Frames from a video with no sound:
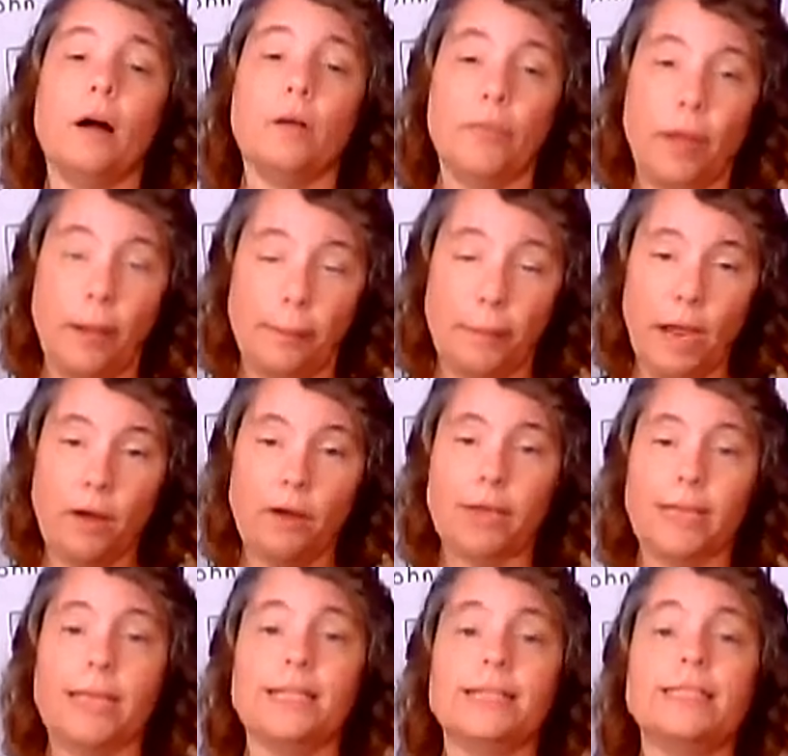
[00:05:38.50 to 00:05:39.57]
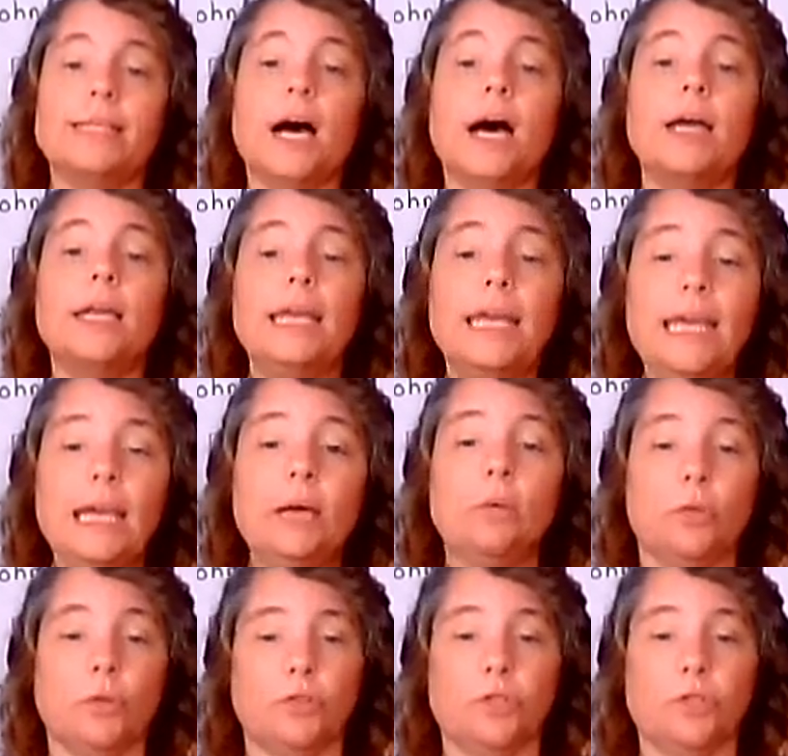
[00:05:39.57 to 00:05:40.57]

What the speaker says: the Americans unequal